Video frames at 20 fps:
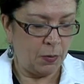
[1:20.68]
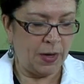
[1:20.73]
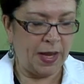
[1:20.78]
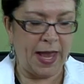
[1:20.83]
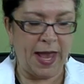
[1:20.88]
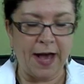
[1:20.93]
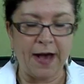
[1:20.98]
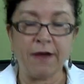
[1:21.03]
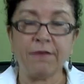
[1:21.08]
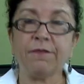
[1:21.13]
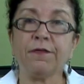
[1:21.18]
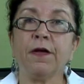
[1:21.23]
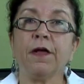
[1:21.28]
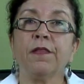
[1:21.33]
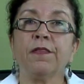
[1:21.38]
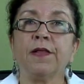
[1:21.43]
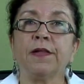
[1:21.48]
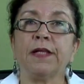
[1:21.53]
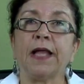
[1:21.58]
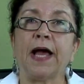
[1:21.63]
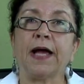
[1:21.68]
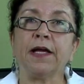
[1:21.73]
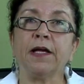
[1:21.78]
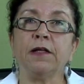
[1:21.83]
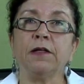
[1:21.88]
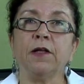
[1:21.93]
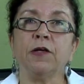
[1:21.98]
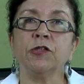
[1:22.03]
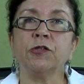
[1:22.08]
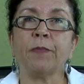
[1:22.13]
We have the
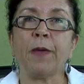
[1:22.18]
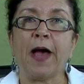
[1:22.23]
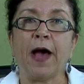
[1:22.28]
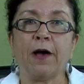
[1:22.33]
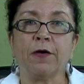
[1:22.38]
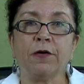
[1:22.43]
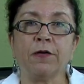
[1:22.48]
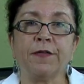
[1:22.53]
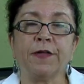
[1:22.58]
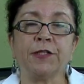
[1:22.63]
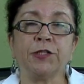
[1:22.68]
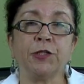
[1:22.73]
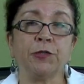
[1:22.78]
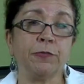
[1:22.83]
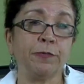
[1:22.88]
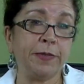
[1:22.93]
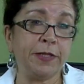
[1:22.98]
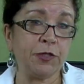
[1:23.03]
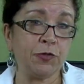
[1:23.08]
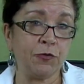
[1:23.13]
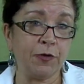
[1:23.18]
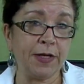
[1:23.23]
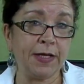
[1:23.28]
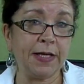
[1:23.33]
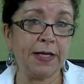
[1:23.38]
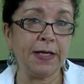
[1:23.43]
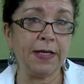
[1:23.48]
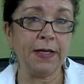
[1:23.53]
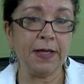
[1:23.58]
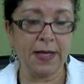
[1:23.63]
Laculose powder that you'll be
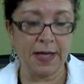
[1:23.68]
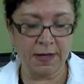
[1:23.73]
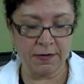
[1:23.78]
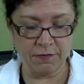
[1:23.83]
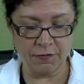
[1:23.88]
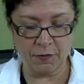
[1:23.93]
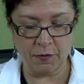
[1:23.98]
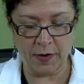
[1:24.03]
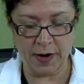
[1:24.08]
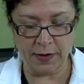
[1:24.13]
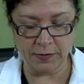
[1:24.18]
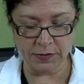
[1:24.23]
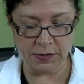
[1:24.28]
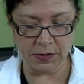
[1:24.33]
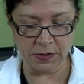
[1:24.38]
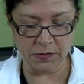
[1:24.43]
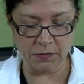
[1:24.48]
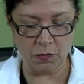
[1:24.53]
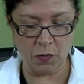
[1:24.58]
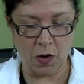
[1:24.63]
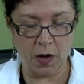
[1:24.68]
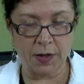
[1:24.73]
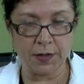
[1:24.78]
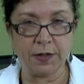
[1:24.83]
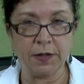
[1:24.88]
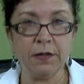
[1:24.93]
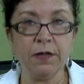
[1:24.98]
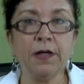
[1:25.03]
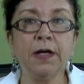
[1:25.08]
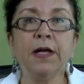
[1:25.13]
drinking in 4 ounces of
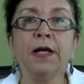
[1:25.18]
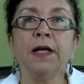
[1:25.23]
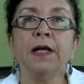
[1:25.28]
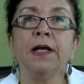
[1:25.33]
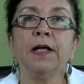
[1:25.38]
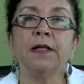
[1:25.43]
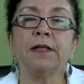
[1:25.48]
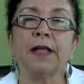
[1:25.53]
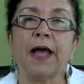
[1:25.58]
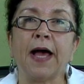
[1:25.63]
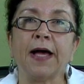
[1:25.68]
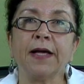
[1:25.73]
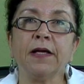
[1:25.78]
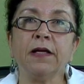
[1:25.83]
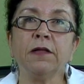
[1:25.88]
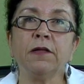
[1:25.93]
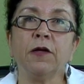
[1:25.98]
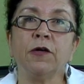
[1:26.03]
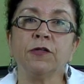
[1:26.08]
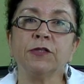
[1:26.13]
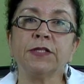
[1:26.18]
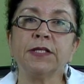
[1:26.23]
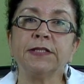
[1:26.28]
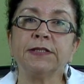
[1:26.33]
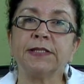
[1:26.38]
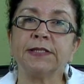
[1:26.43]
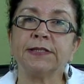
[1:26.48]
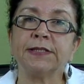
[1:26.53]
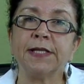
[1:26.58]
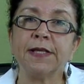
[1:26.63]
water. Laculose
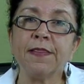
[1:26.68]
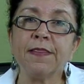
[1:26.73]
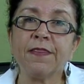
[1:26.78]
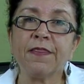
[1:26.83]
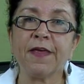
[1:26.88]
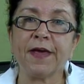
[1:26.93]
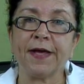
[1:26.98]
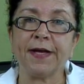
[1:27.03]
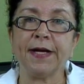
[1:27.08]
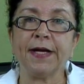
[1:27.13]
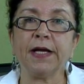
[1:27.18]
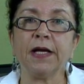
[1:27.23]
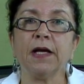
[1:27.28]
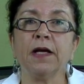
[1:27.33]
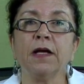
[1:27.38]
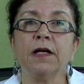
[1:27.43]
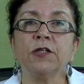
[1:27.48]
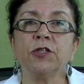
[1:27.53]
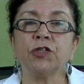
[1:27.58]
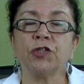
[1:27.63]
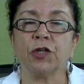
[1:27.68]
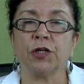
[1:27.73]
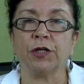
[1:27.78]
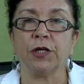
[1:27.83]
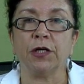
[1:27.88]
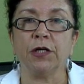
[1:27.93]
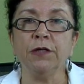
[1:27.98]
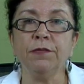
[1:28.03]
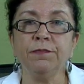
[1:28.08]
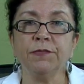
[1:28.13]
is a synthetic
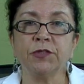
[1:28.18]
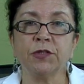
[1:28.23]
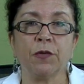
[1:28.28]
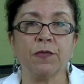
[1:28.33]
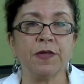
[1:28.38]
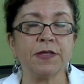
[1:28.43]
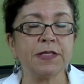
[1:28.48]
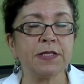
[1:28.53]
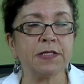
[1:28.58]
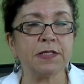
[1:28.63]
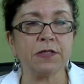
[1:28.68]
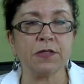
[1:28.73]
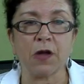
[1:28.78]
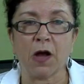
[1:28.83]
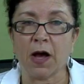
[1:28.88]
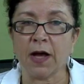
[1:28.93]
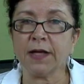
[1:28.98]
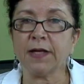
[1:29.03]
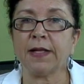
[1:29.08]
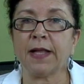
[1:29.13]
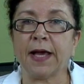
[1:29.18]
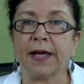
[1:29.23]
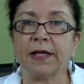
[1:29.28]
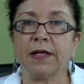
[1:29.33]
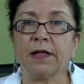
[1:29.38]
sugar, so this is not